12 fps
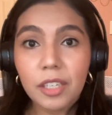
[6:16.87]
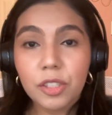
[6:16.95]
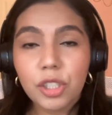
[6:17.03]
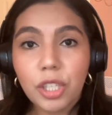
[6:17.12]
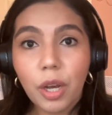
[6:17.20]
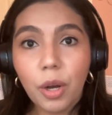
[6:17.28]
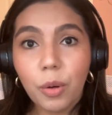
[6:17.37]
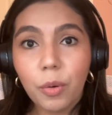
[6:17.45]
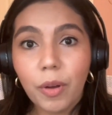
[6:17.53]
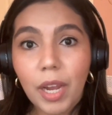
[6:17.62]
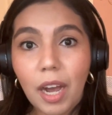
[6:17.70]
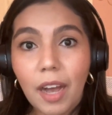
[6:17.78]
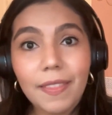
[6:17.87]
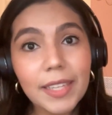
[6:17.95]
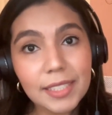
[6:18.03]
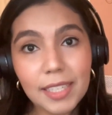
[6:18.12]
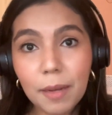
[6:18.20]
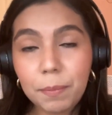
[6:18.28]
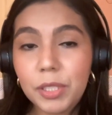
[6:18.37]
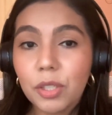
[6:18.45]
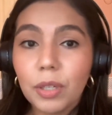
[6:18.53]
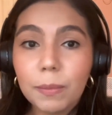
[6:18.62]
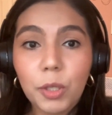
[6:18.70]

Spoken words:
So on this episode,